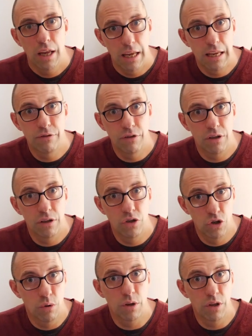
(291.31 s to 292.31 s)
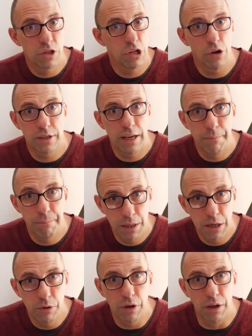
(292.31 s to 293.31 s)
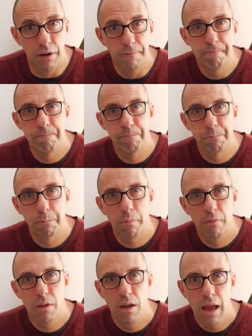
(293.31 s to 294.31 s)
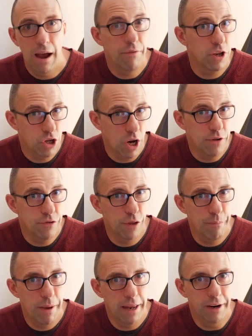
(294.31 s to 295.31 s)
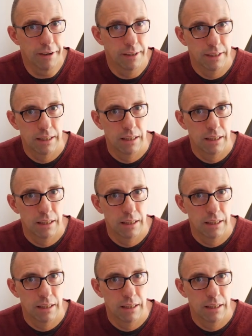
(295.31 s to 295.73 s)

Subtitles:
even during this lockdown period. Have they changed for the better?